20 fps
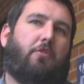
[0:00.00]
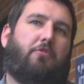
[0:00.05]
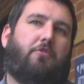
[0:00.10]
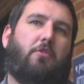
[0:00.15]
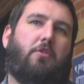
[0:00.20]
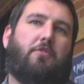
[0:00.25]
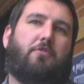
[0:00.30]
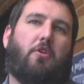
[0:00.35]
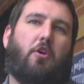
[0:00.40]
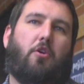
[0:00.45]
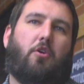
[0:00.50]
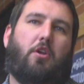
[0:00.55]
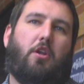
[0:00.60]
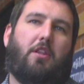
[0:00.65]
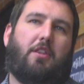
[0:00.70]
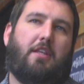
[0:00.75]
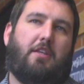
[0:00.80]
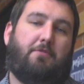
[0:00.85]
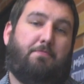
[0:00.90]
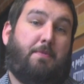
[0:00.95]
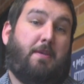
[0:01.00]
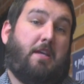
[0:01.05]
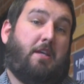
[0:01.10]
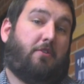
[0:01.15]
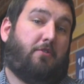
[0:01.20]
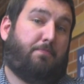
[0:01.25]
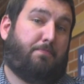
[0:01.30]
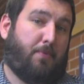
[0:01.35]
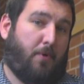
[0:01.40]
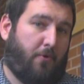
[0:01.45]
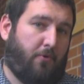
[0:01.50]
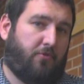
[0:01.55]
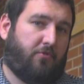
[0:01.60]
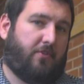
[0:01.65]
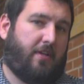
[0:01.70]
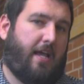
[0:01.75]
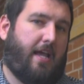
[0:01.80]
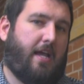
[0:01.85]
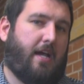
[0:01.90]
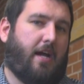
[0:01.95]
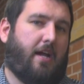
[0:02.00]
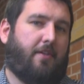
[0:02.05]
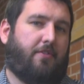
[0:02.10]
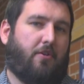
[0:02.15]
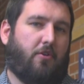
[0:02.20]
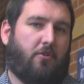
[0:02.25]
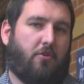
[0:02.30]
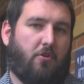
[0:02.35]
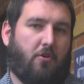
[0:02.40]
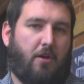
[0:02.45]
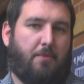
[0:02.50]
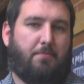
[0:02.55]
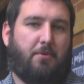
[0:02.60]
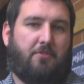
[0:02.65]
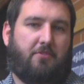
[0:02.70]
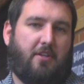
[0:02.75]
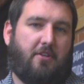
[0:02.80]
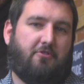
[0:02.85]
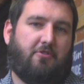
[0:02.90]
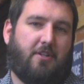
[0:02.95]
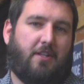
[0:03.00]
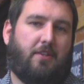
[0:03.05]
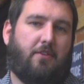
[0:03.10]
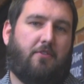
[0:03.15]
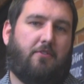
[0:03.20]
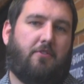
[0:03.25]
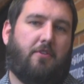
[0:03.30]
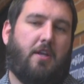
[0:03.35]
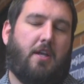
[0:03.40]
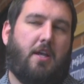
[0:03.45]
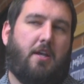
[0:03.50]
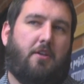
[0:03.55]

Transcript: students aren't going to at least be exposed to AI in their current positions.